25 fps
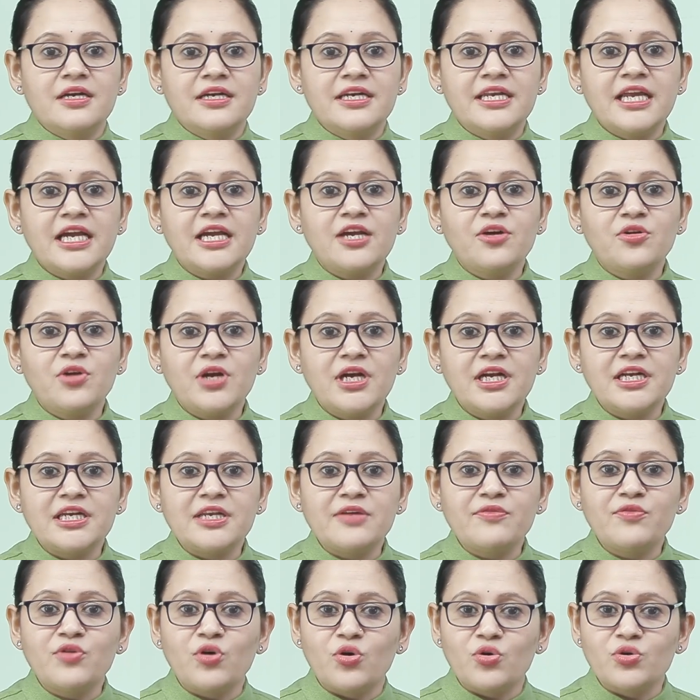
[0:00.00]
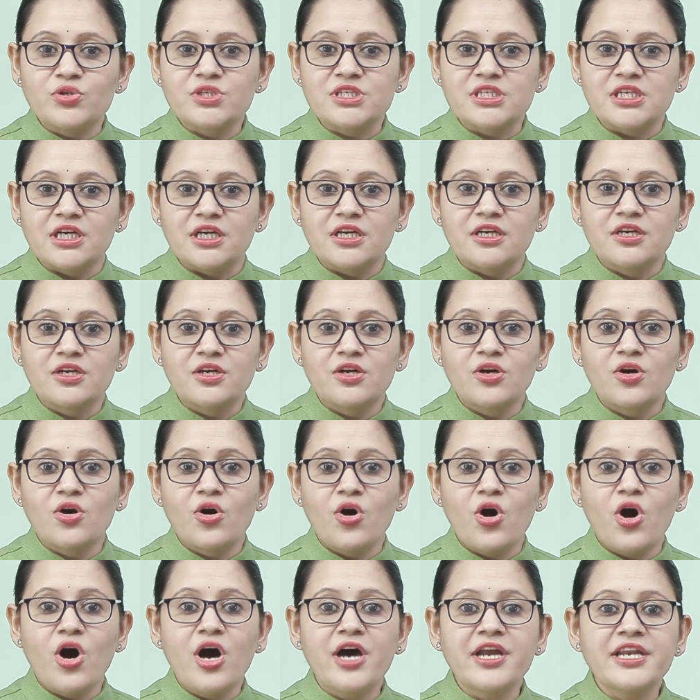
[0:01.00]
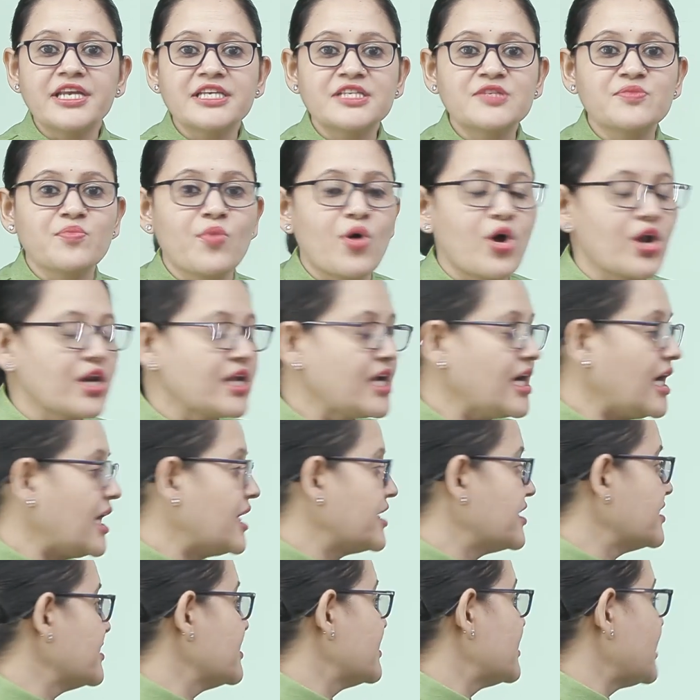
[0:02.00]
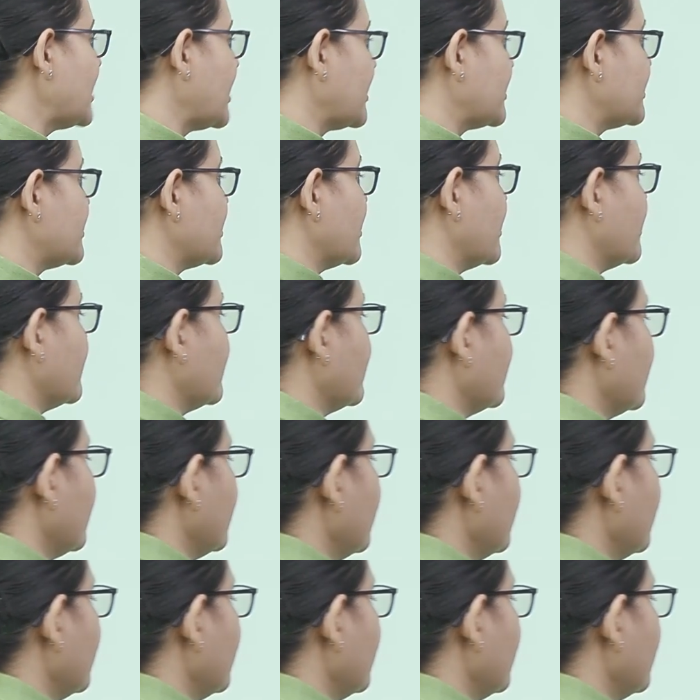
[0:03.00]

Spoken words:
decorative coaster or a small garden section.